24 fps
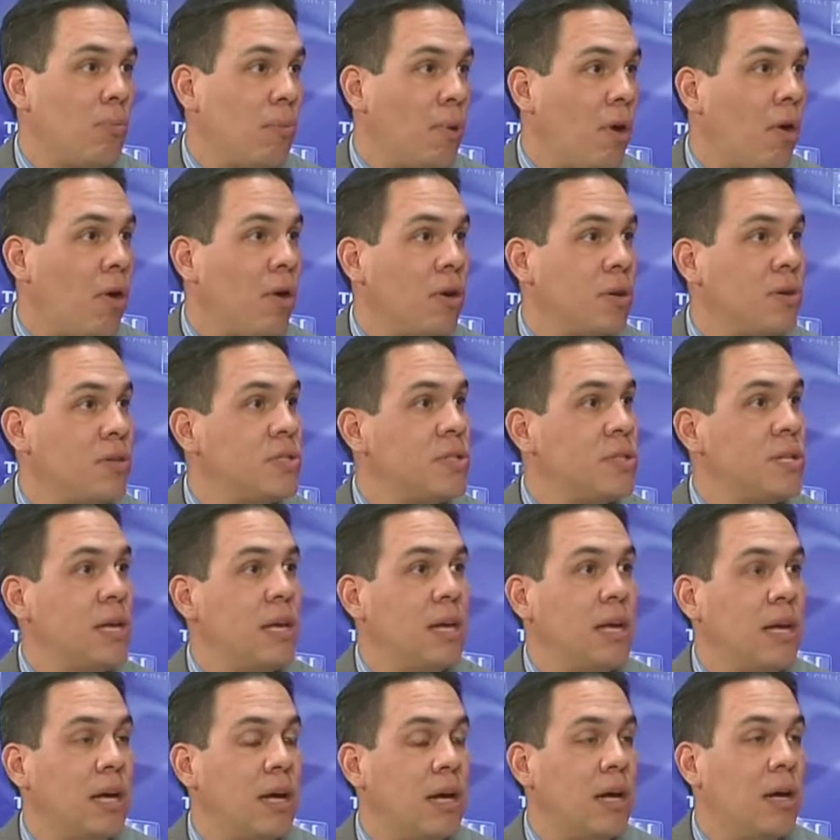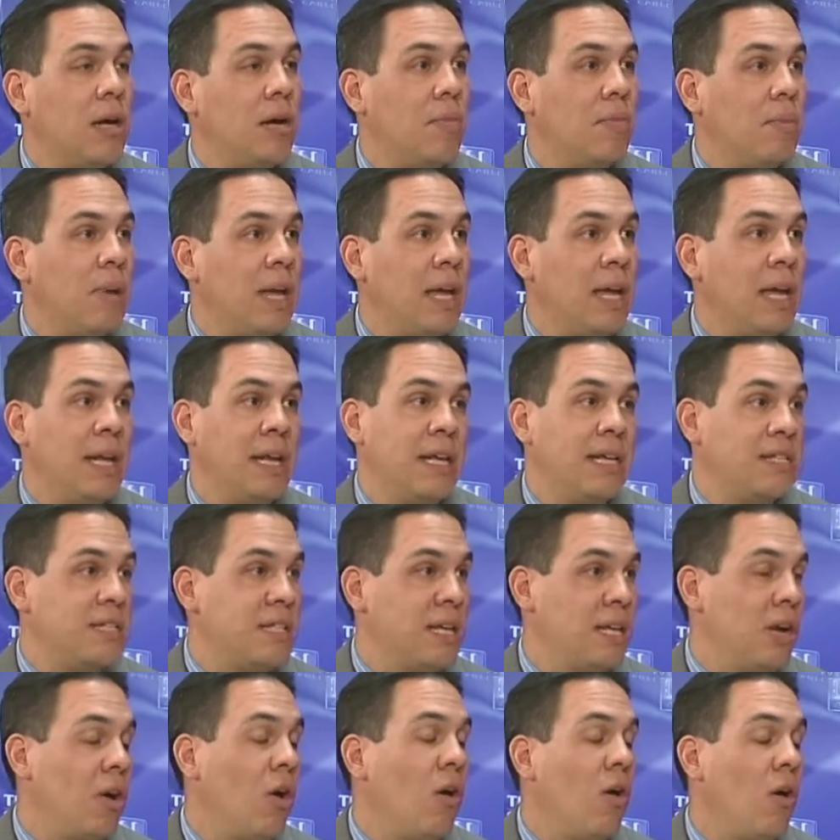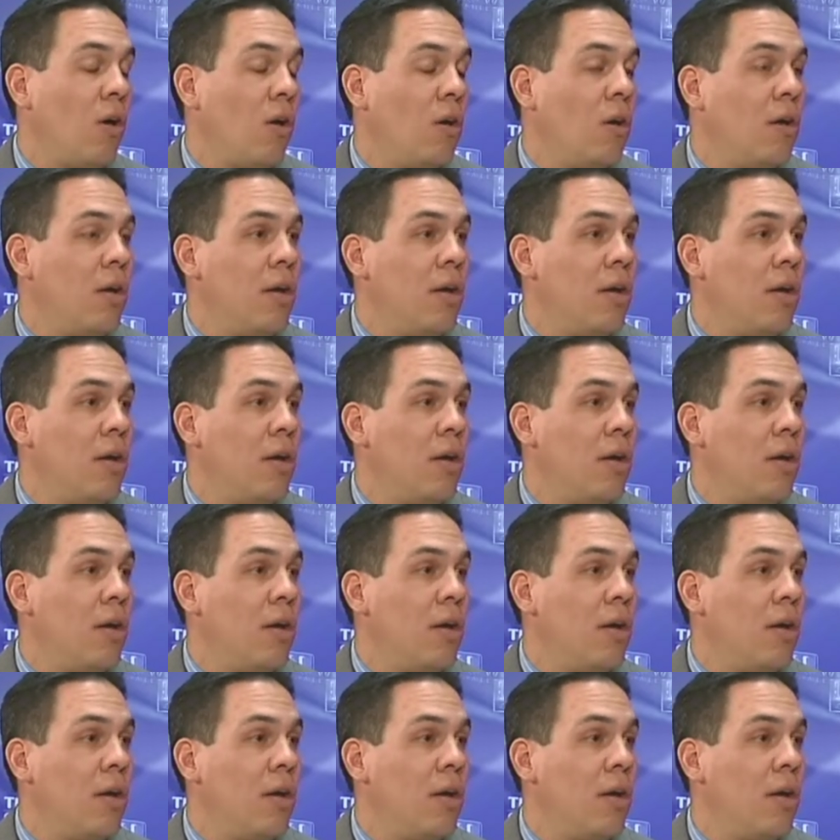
parks and at City Hall